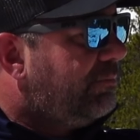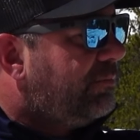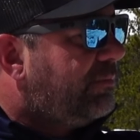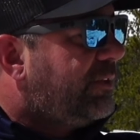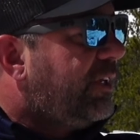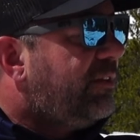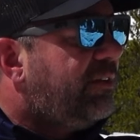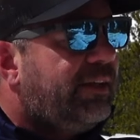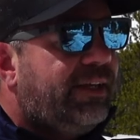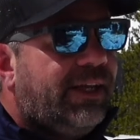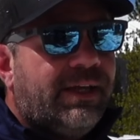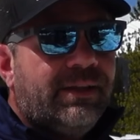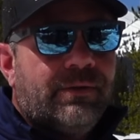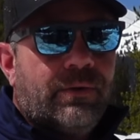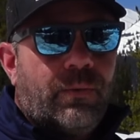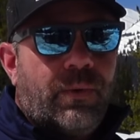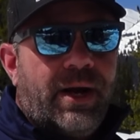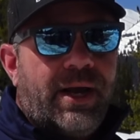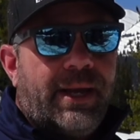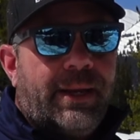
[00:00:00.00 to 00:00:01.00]
doesn't get in
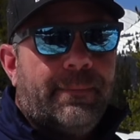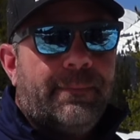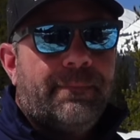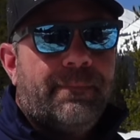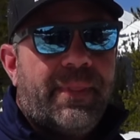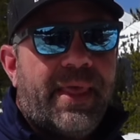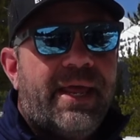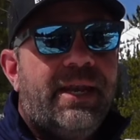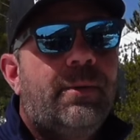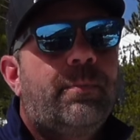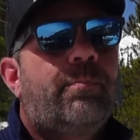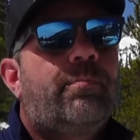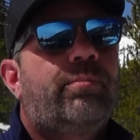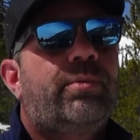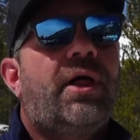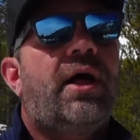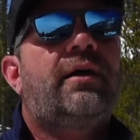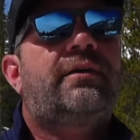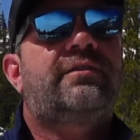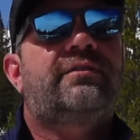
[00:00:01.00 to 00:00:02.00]
the way, and it
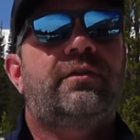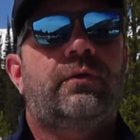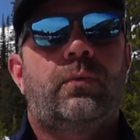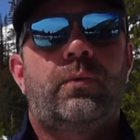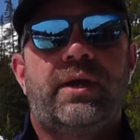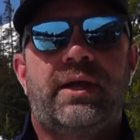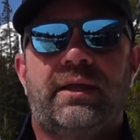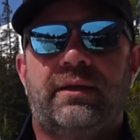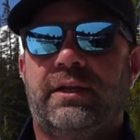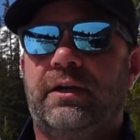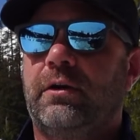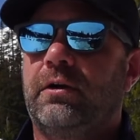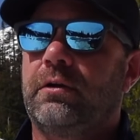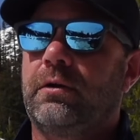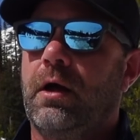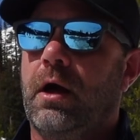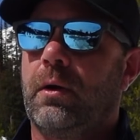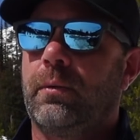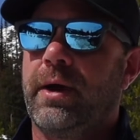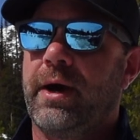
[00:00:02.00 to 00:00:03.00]
blocks the wind. Here in
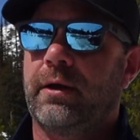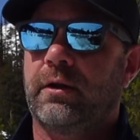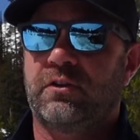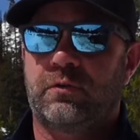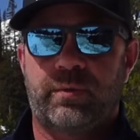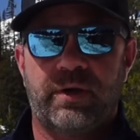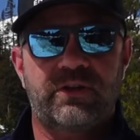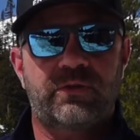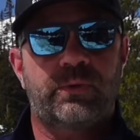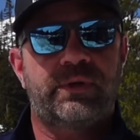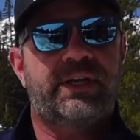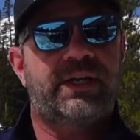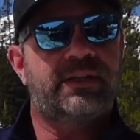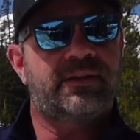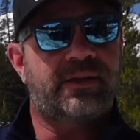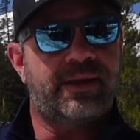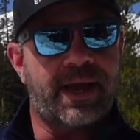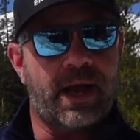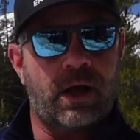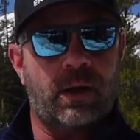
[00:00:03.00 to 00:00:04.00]
Colorado, especially when getting
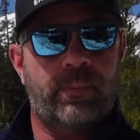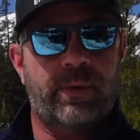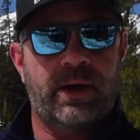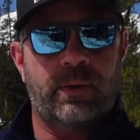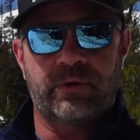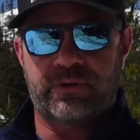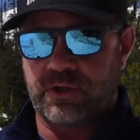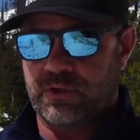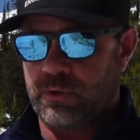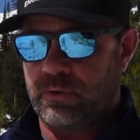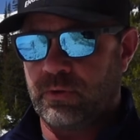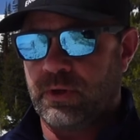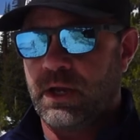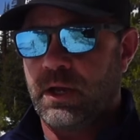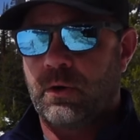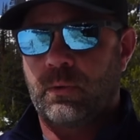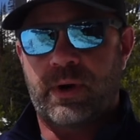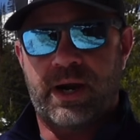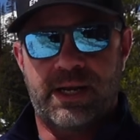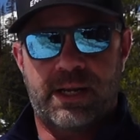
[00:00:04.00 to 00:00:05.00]
to the Alpine, which I do
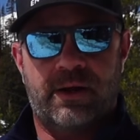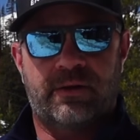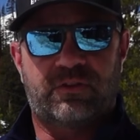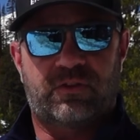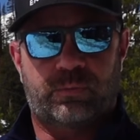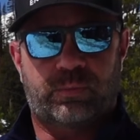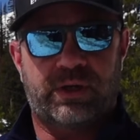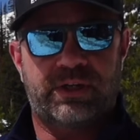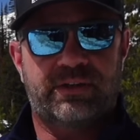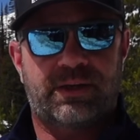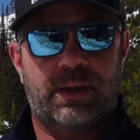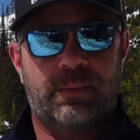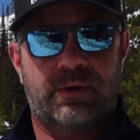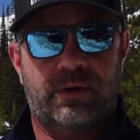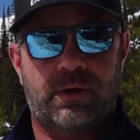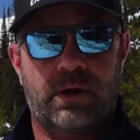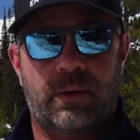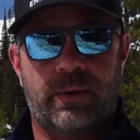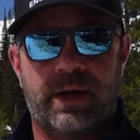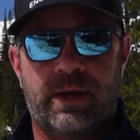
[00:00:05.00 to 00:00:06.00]
right now, it's springtime
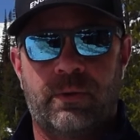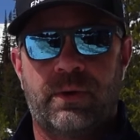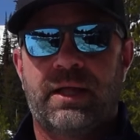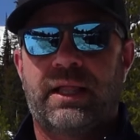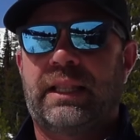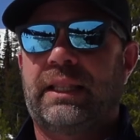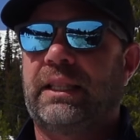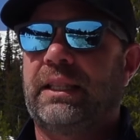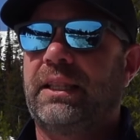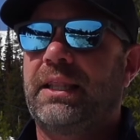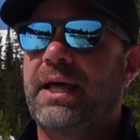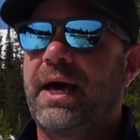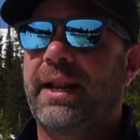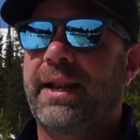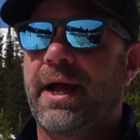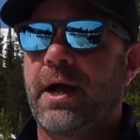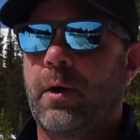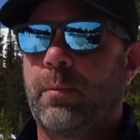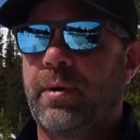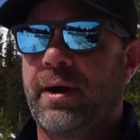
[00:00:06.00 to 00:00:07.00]
in Colorado, a lot
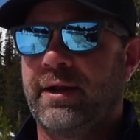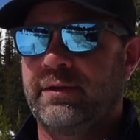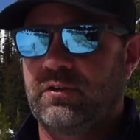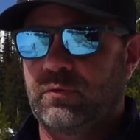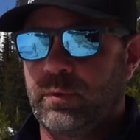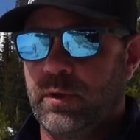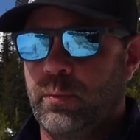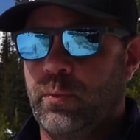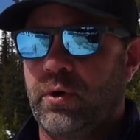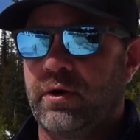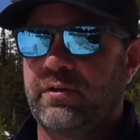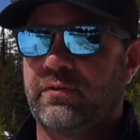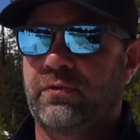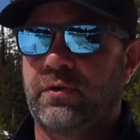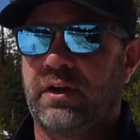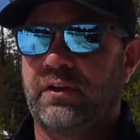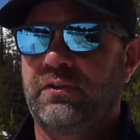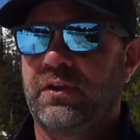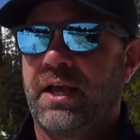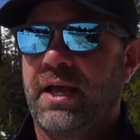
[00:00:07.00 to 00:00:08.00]
of Alpine splitboarding
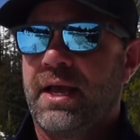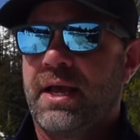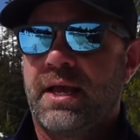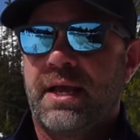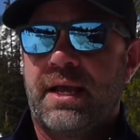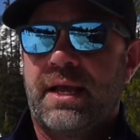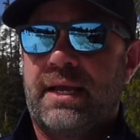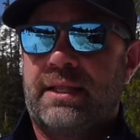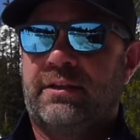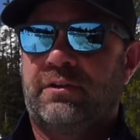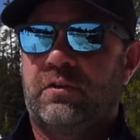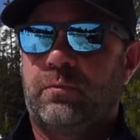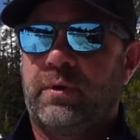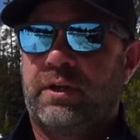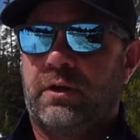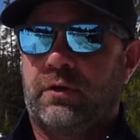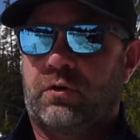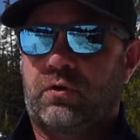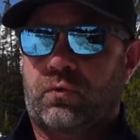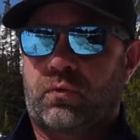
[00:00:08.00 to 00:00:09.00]
for us. And this has
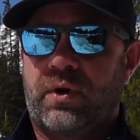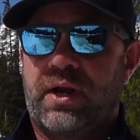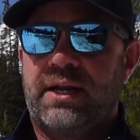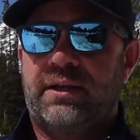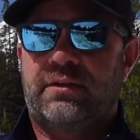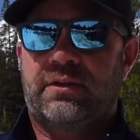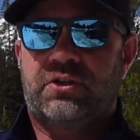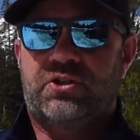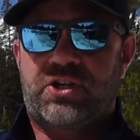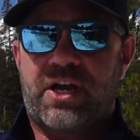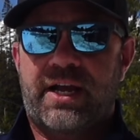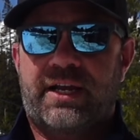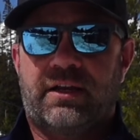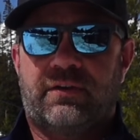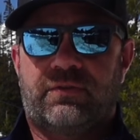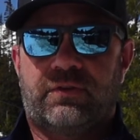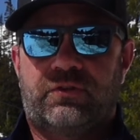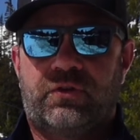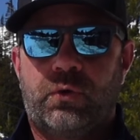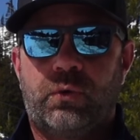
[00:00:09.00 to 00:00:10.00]
been a great
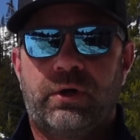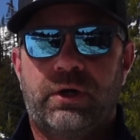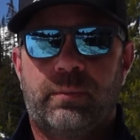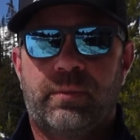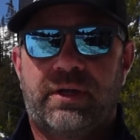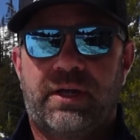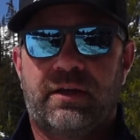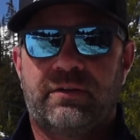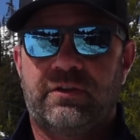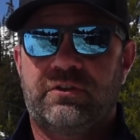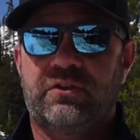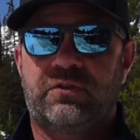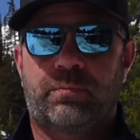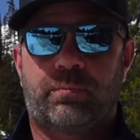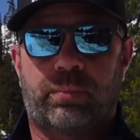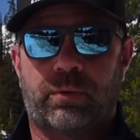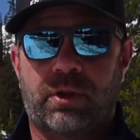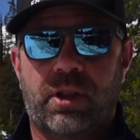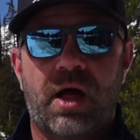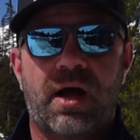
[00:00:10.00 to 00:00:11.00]
jacket for touring because it just
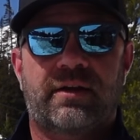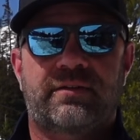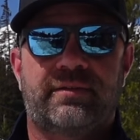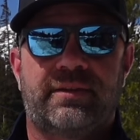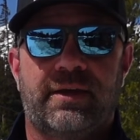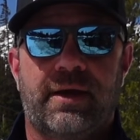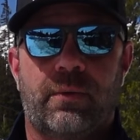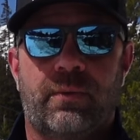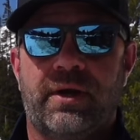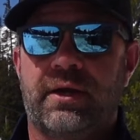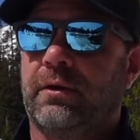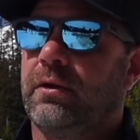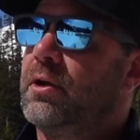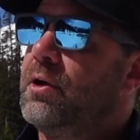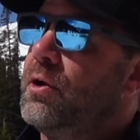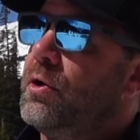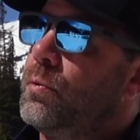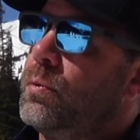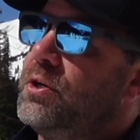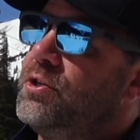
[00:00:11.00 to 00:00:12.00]
blocks that wind,
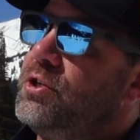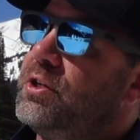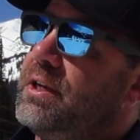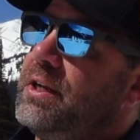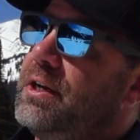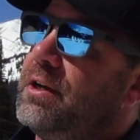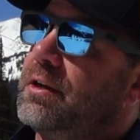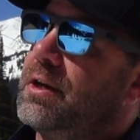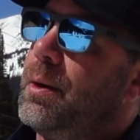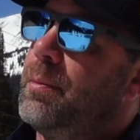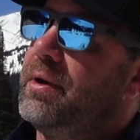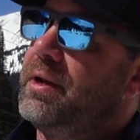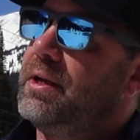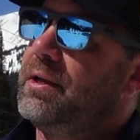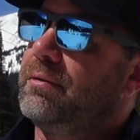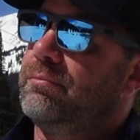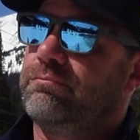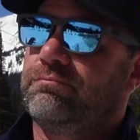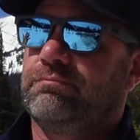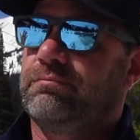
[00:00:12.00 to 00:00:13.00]
which you can hear coming
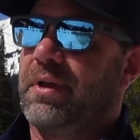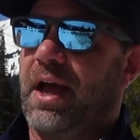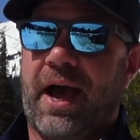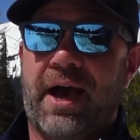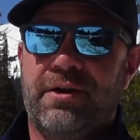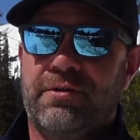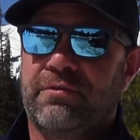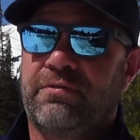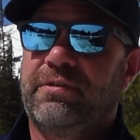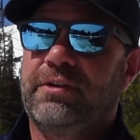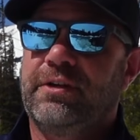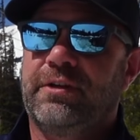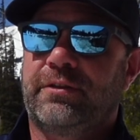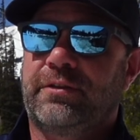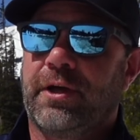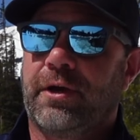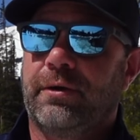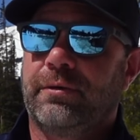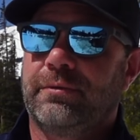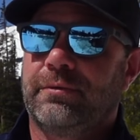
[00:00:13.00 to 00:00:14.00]
in. I don't feel it
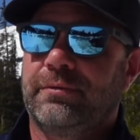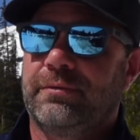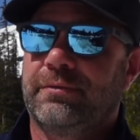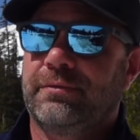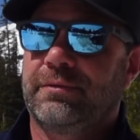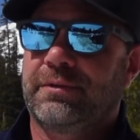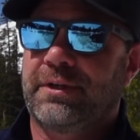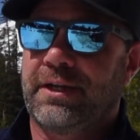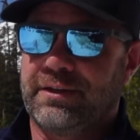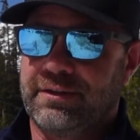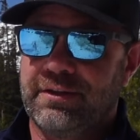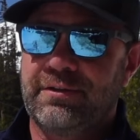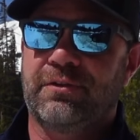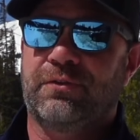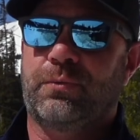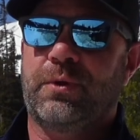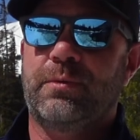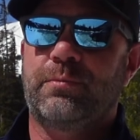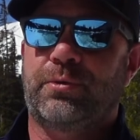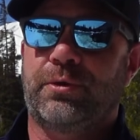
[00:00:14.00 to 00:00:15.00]
though, because this
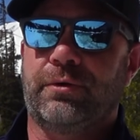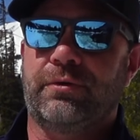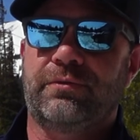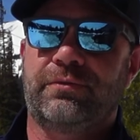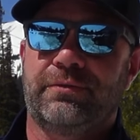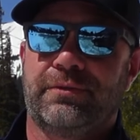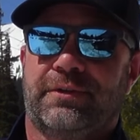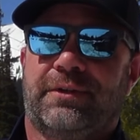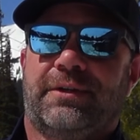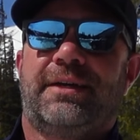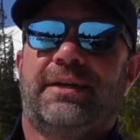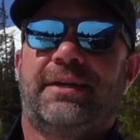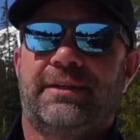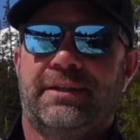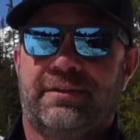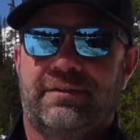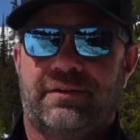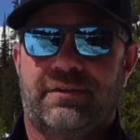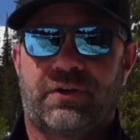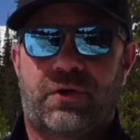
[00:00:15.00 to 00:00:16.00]
is windproof.
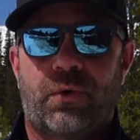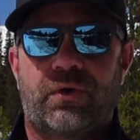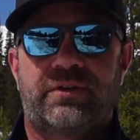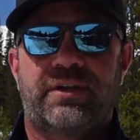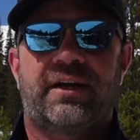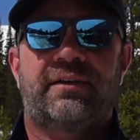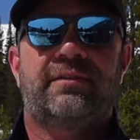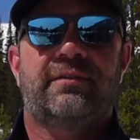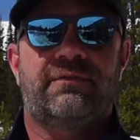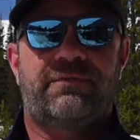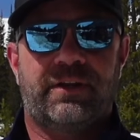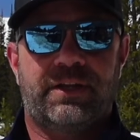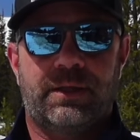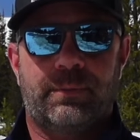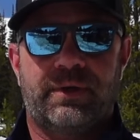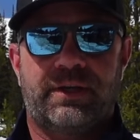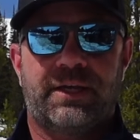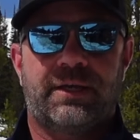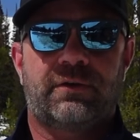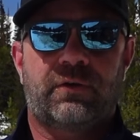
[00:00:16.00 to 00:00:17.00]
This is the Gore-Tex
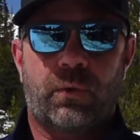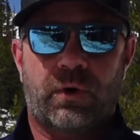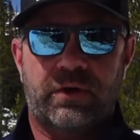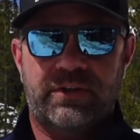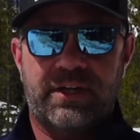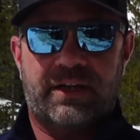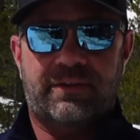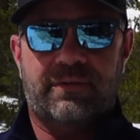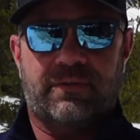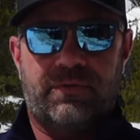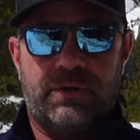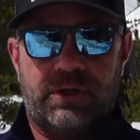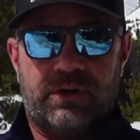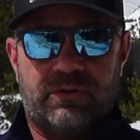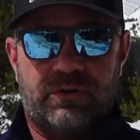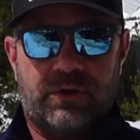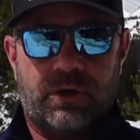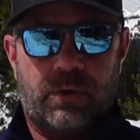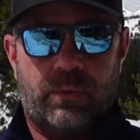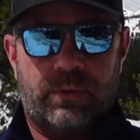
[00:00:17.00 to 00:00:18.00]
Infinium again. Gore-Tex a few
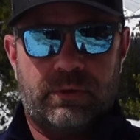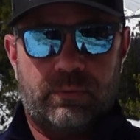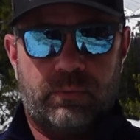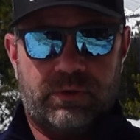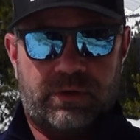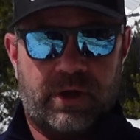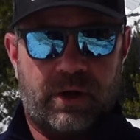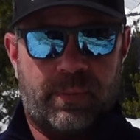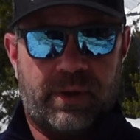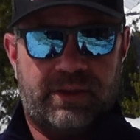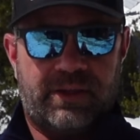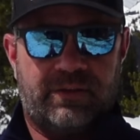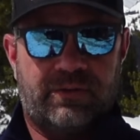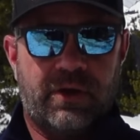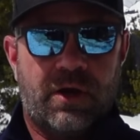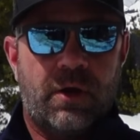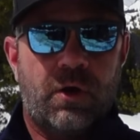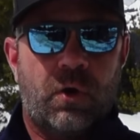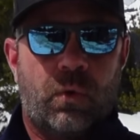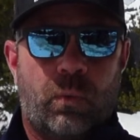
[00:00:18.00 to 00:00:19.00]
years ago, we, we talked about this,
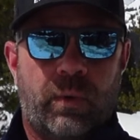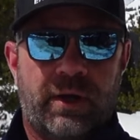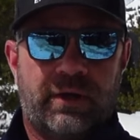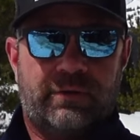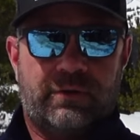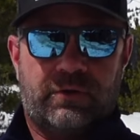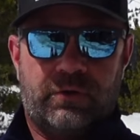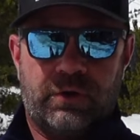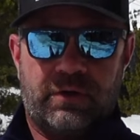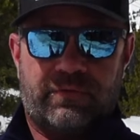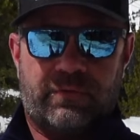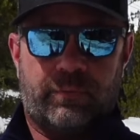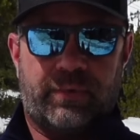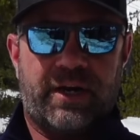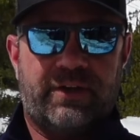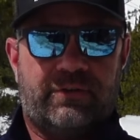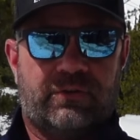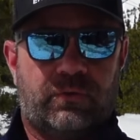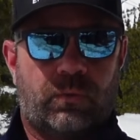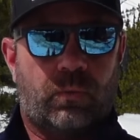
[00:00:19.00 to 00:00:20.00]
went two different
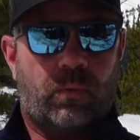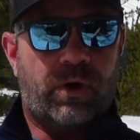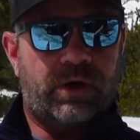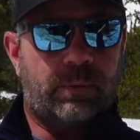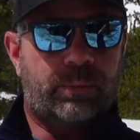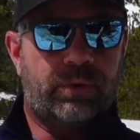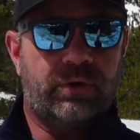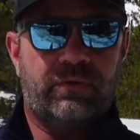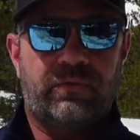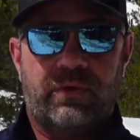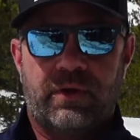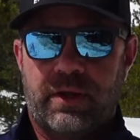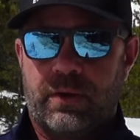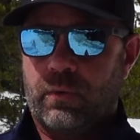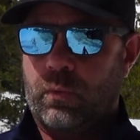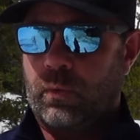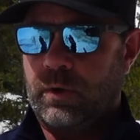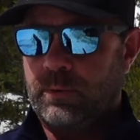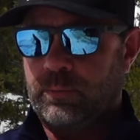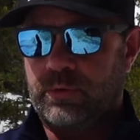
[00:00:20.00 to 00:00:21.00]
branches, waterproof,
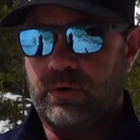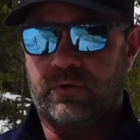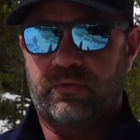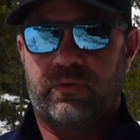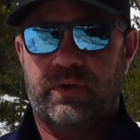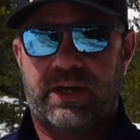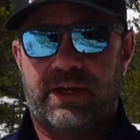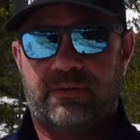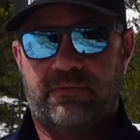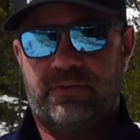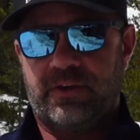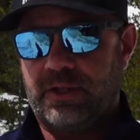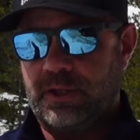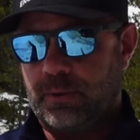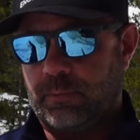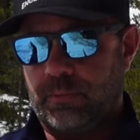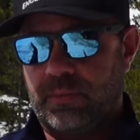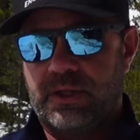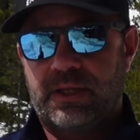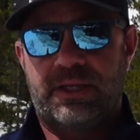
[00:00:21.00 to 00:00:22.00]
windproof.
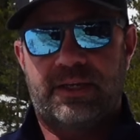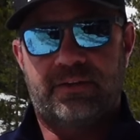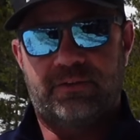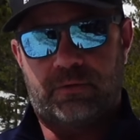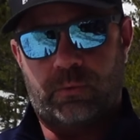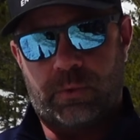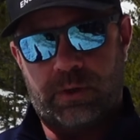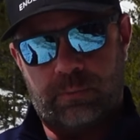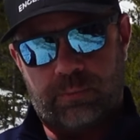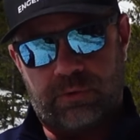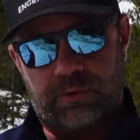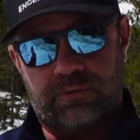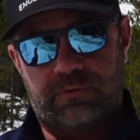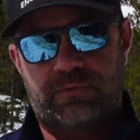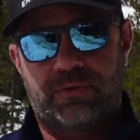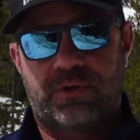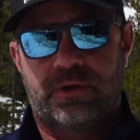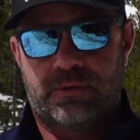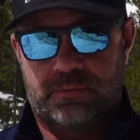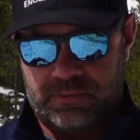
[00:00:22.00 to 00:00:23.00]
Infinium is the
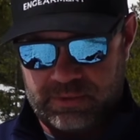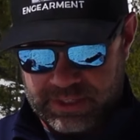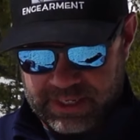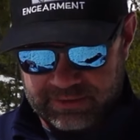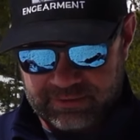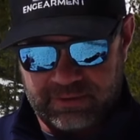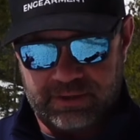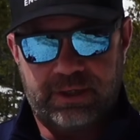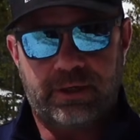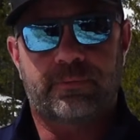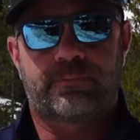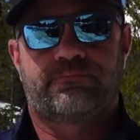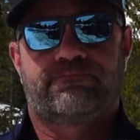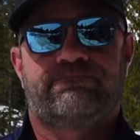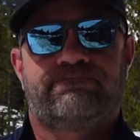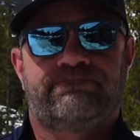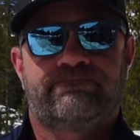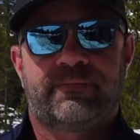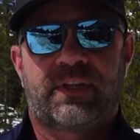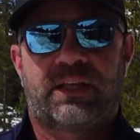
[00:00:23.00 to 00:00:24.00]
windproof. That's in here.
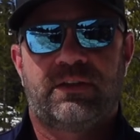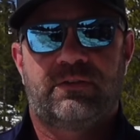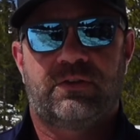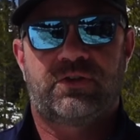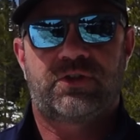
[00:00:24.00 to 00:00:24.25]
So